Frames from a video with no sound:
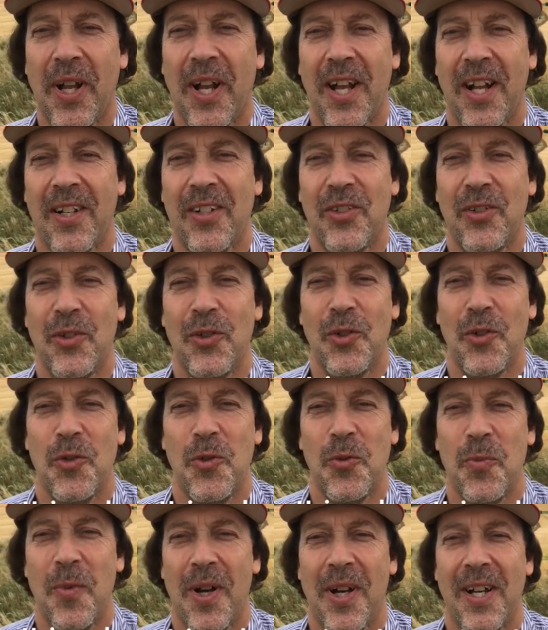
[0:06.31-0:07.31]
back to
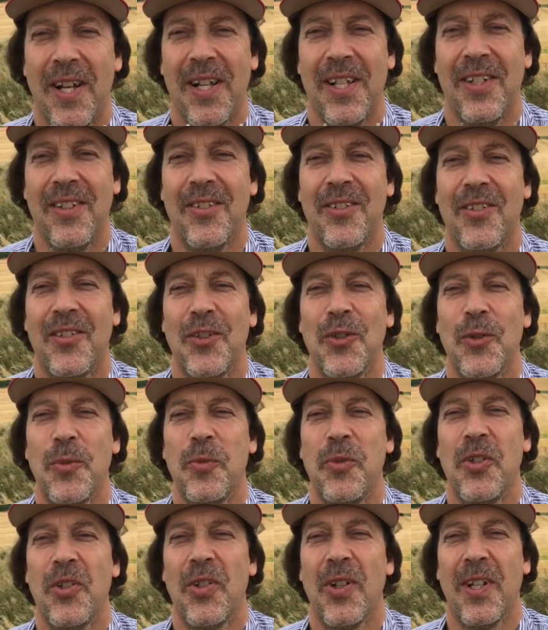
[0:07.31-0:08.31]
my
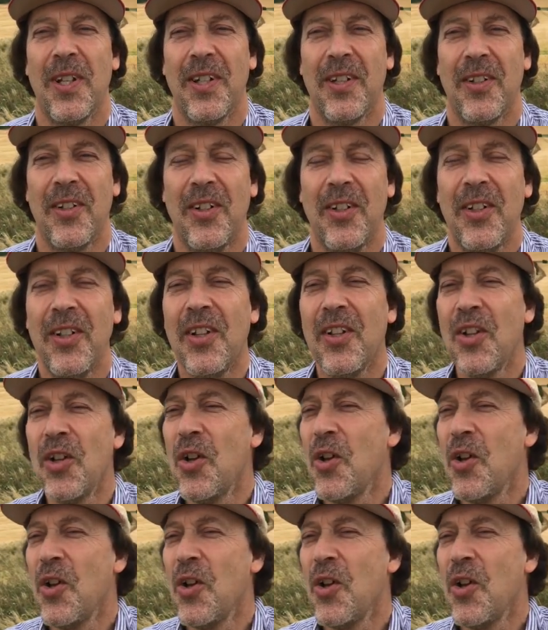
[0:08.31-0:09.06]
YouTube channel.